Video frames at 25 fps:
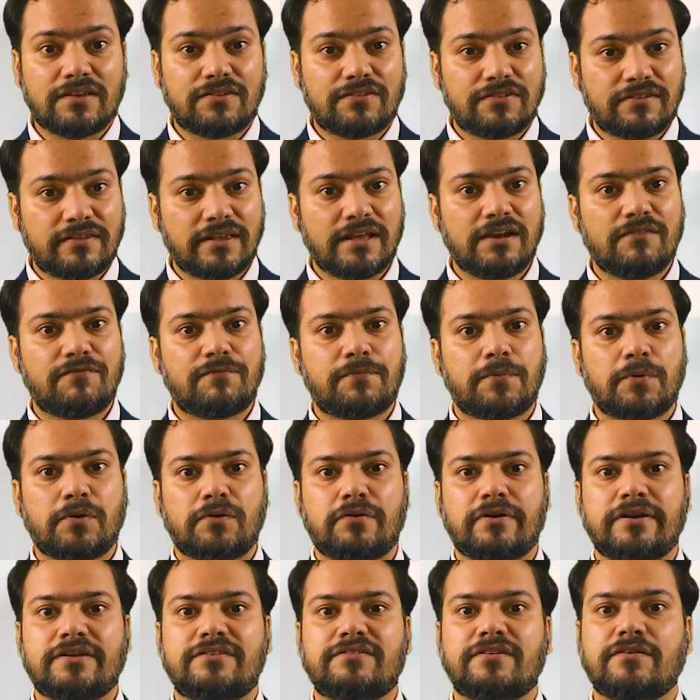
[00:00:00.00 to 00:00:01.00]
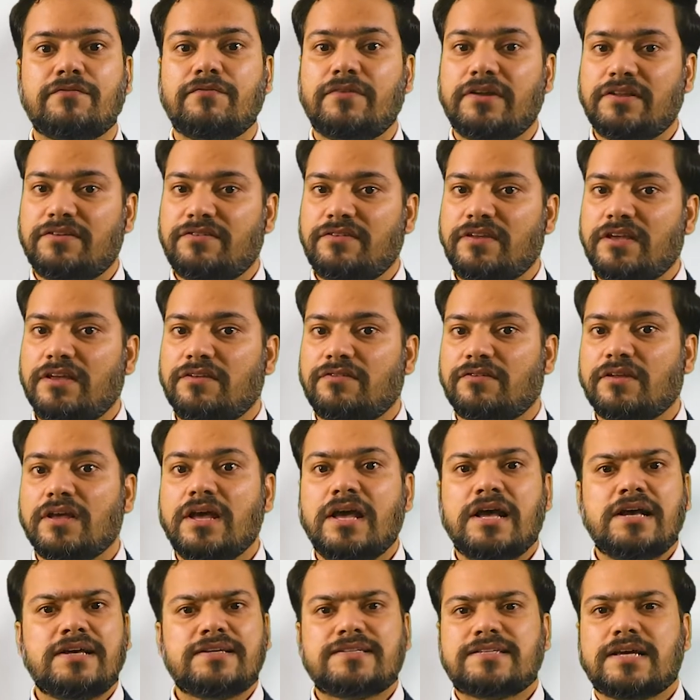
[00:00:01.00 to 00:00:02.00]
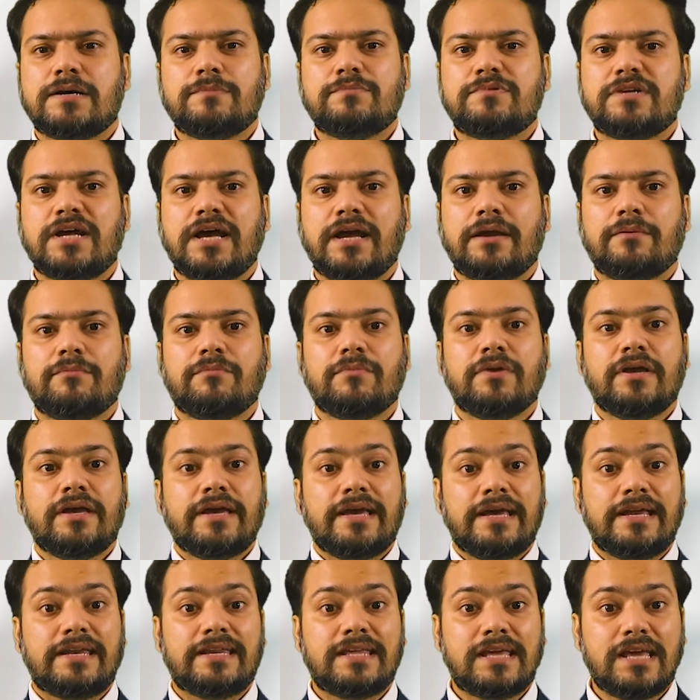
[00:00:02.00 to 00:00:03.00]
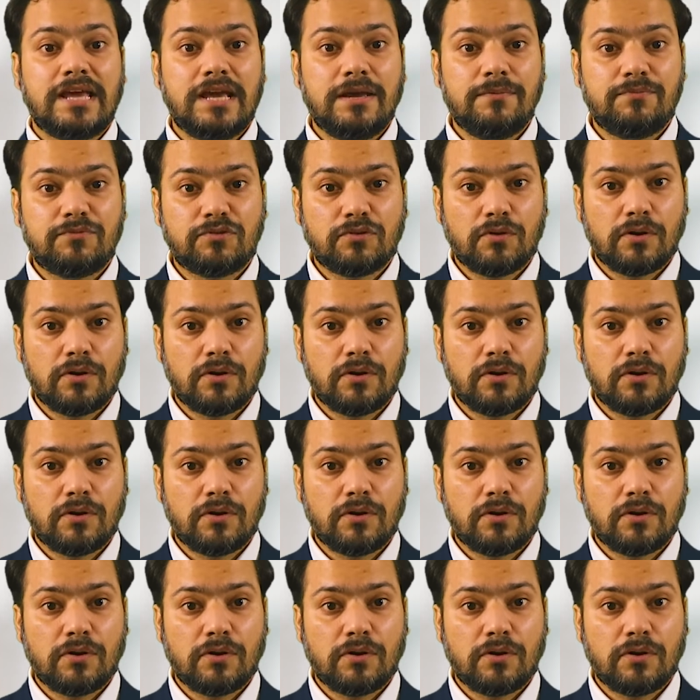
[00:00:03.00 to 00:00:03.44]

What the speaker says: is self-progressive disease. Sometimes it keeps